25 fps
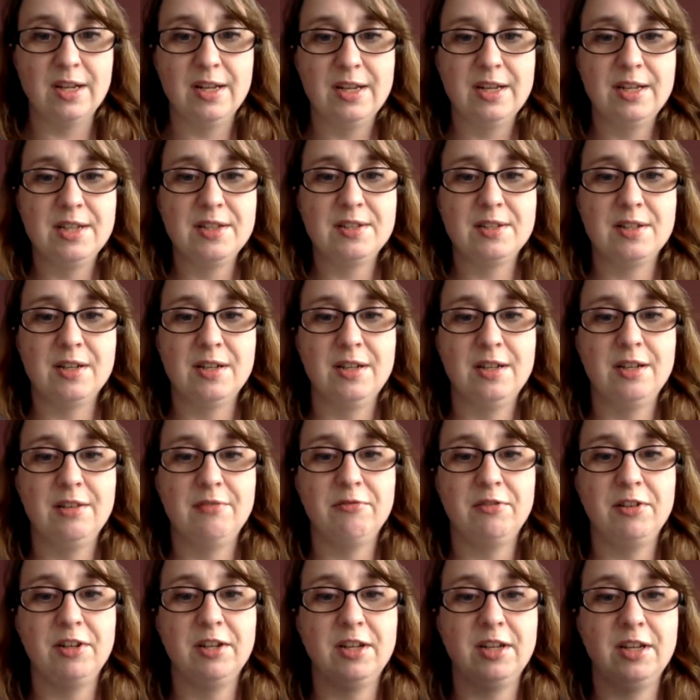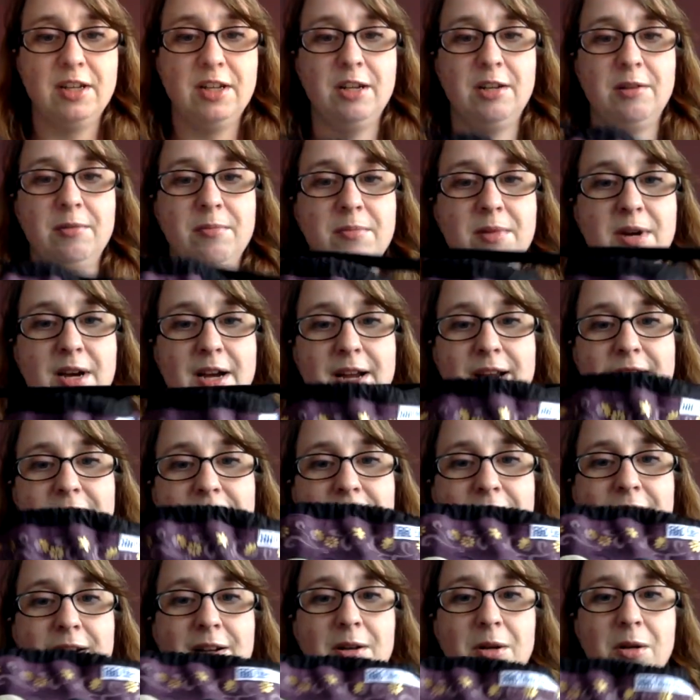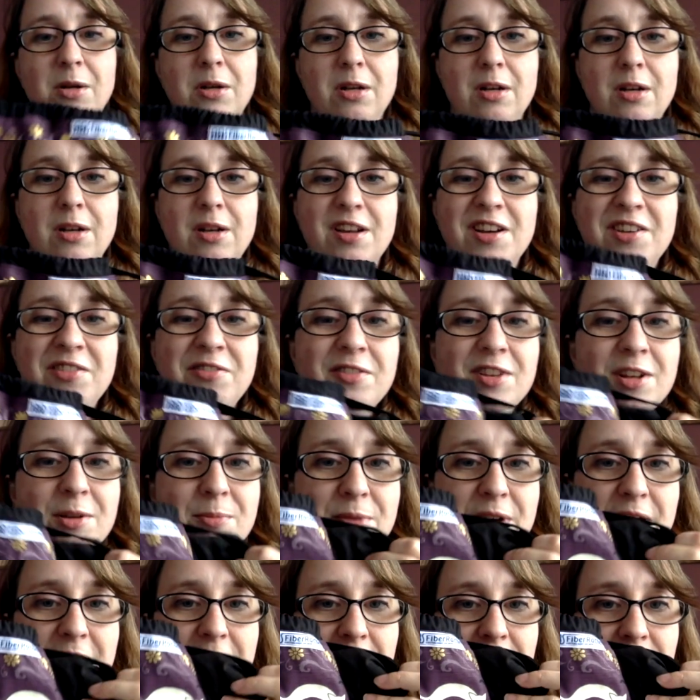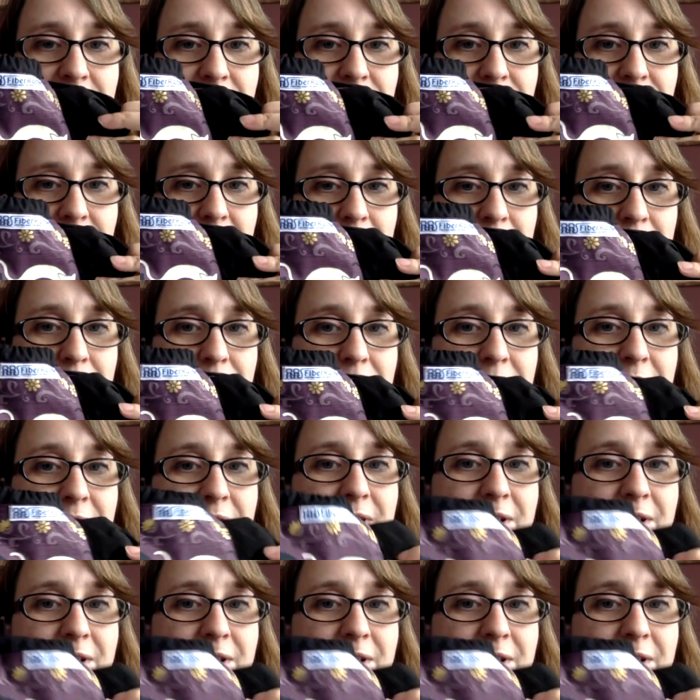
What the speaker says: is living in my lovely bag from